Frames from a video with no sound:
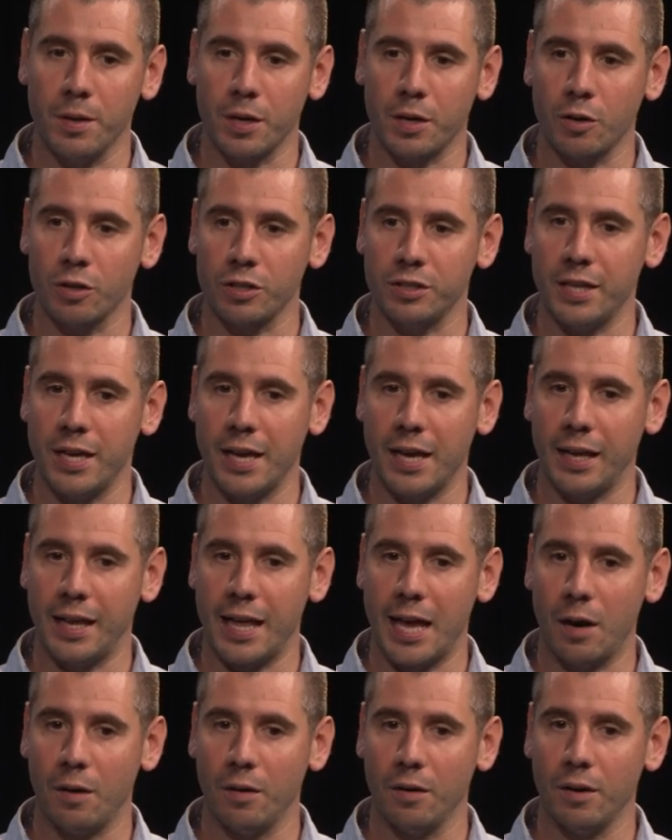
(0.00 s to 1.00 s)
because they
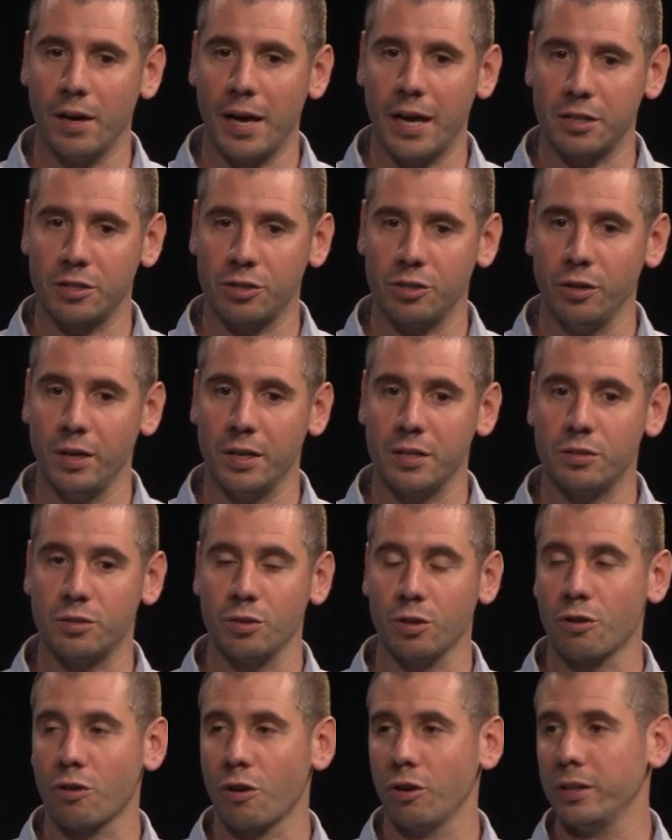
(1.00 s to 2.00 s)
allow our students
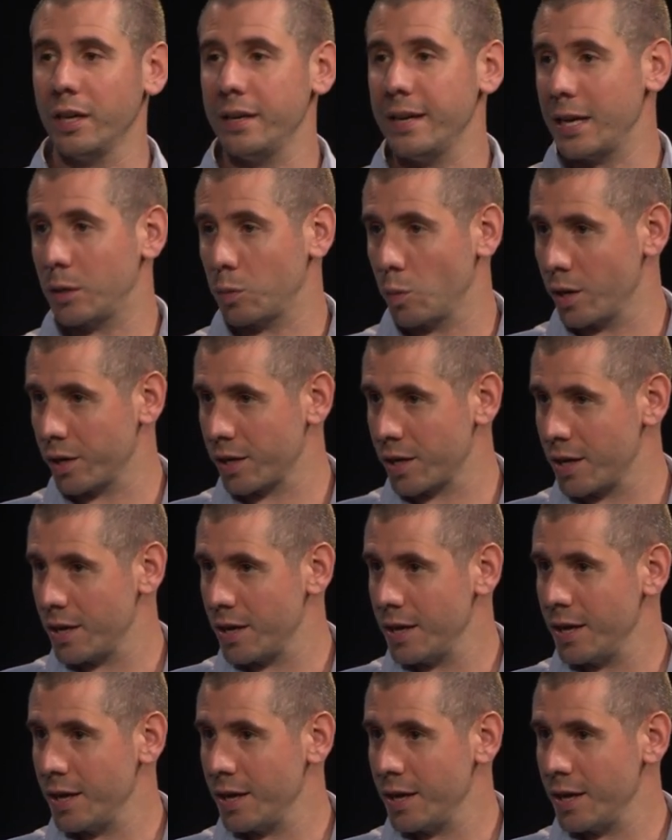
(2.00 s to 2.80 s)
to grow their network.